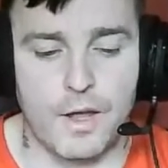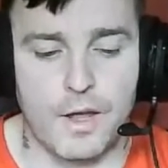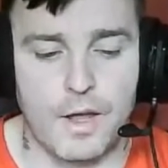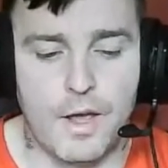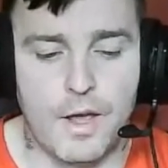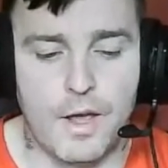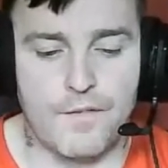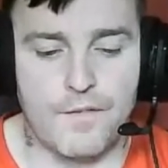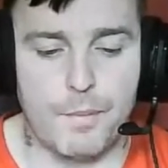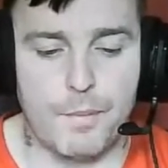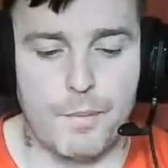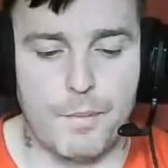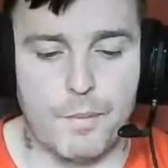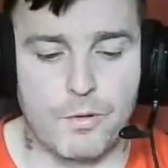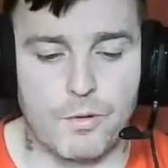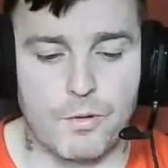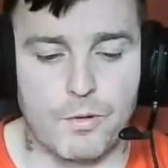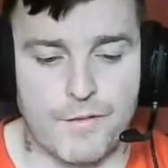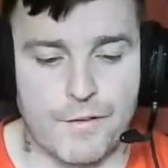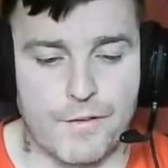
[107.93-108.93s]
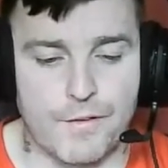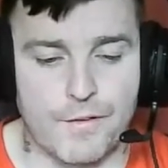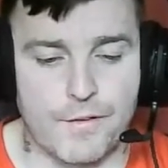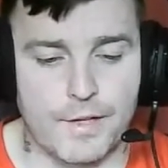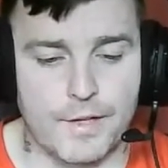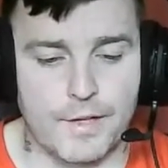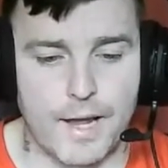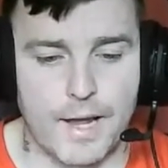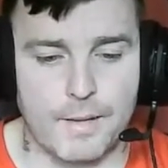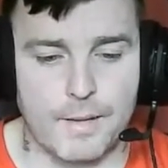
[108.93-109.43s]
has
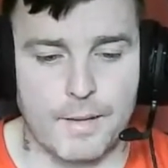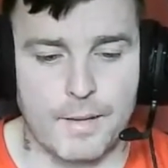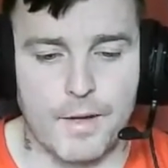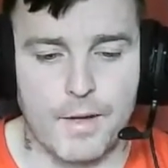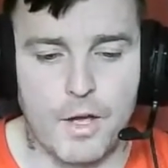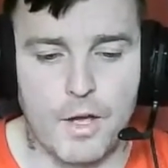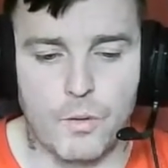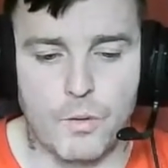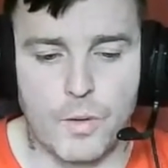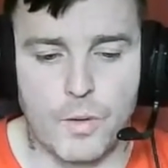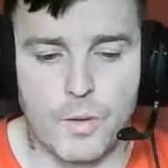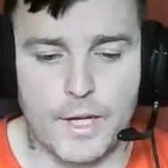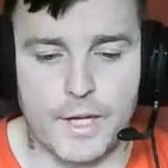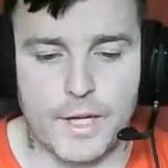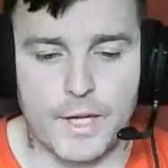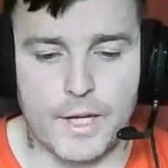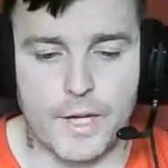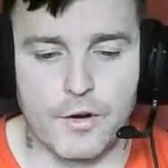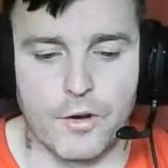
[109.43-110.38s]
shown a light on what otherwise